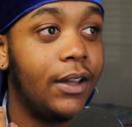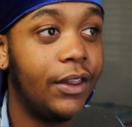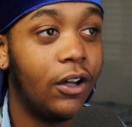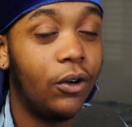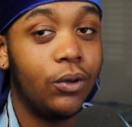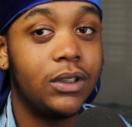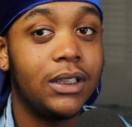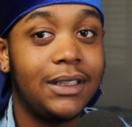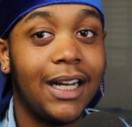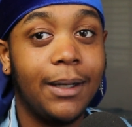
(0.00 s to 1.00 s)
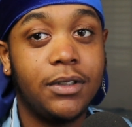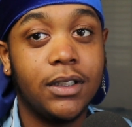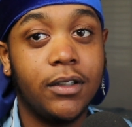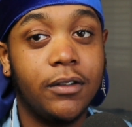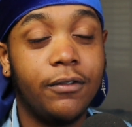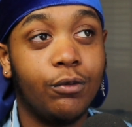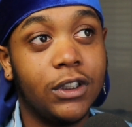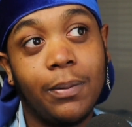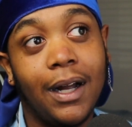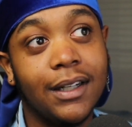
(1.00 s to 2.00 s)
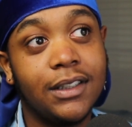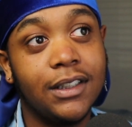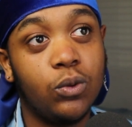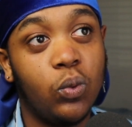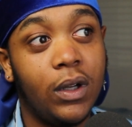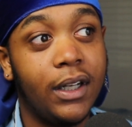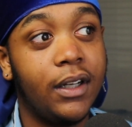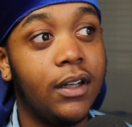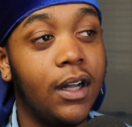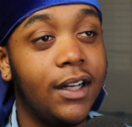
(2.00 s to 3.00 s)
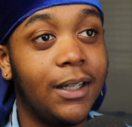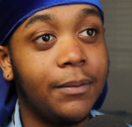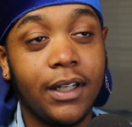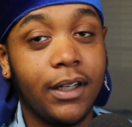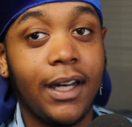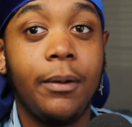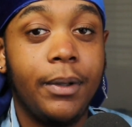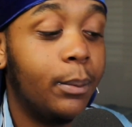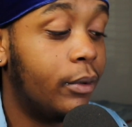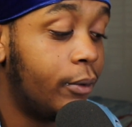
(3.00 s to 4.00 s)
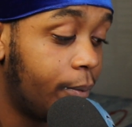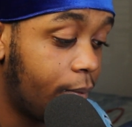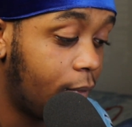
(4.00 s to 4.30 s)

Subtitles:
those types of responses when attempting to date people,